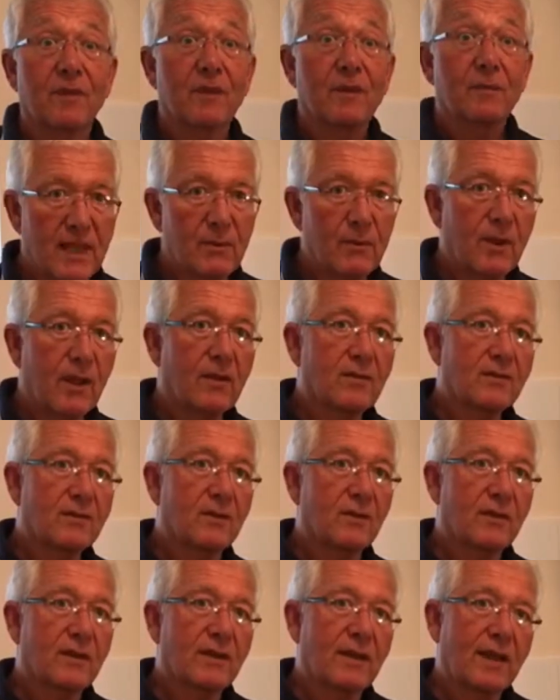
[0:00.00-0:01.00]
Today we're going to
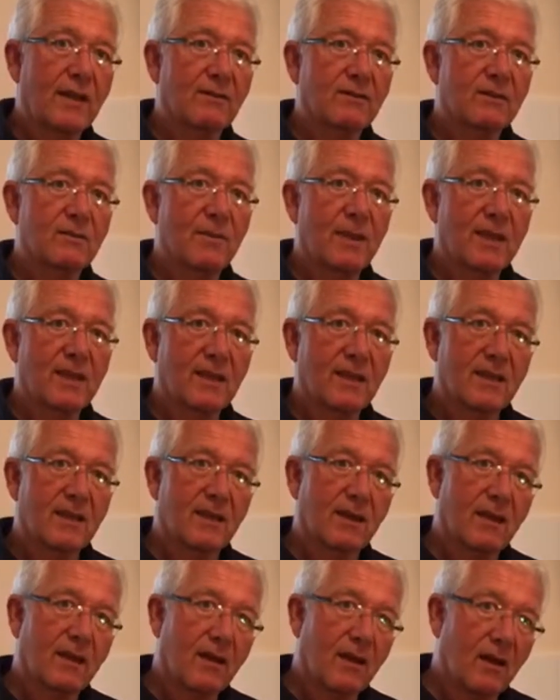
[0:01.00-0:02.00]
look at how to make
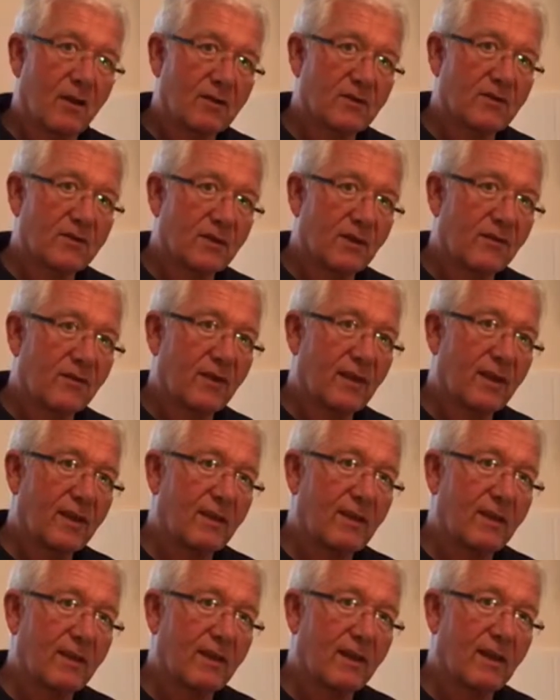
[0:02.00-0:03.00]
hot stuff
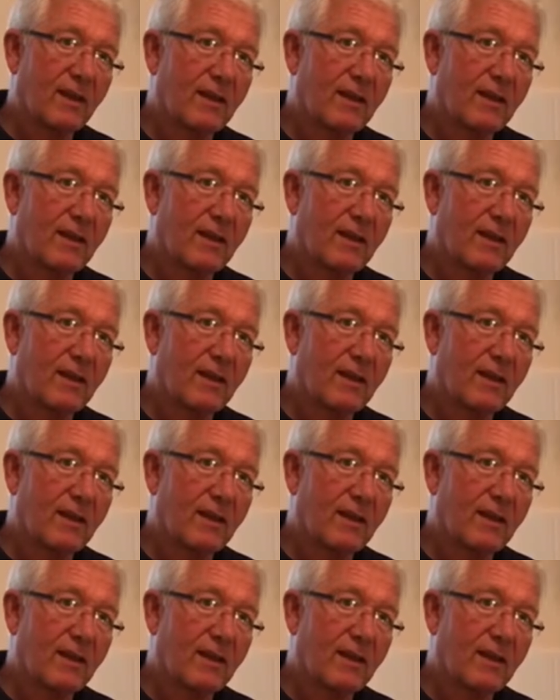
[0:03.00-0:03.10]
in